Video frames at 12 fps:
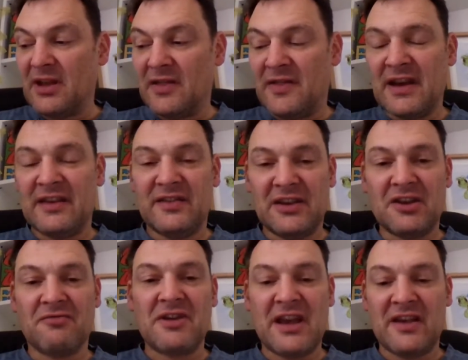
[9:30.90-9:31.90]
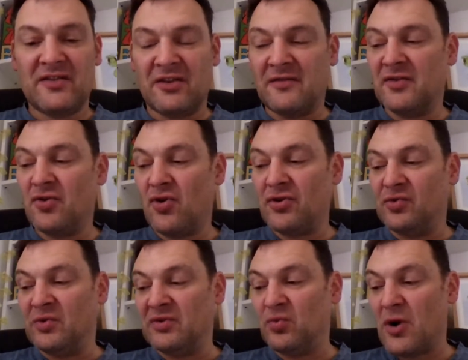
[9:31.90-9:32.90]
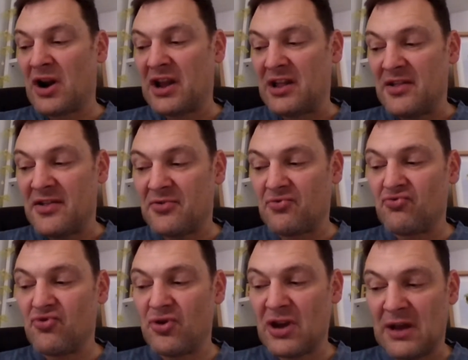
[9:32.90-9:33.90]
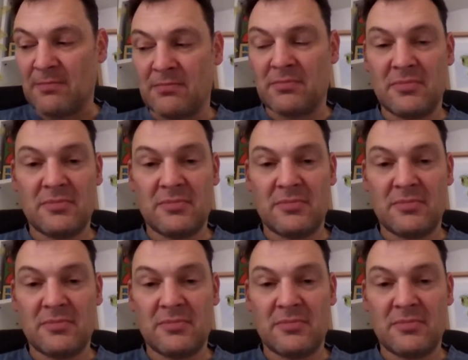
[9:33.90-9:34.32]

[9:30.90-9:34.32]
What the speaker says: this grace of God was working through him